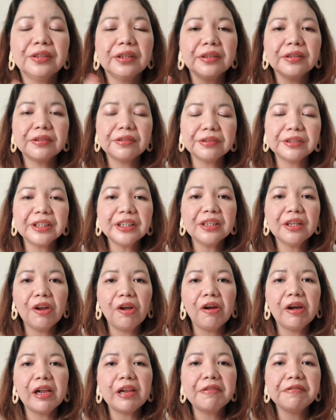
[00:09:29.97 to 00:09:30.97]
third
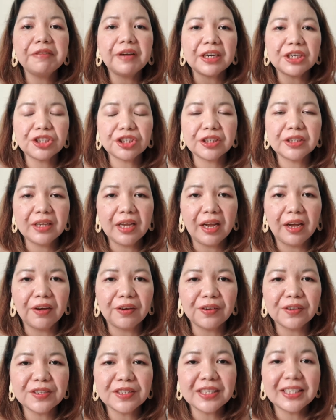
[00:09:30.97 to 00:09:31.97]
local fashion
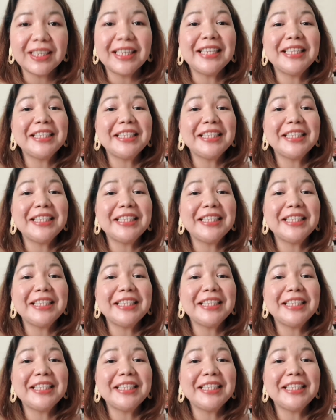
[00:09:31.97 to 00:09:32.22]
house is